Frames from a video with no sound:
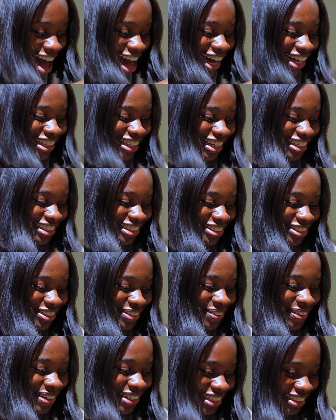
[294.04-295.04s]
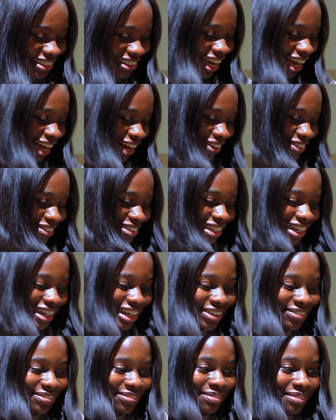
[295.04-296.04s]
then the new one is out and
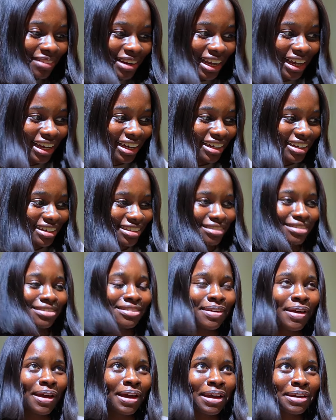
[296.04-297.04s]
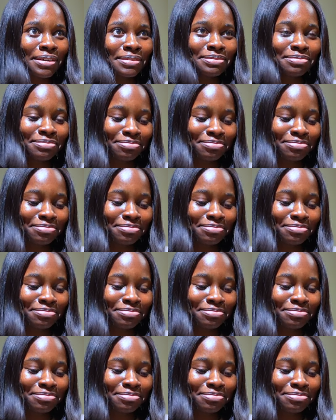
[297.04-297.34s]
I'm like, okay.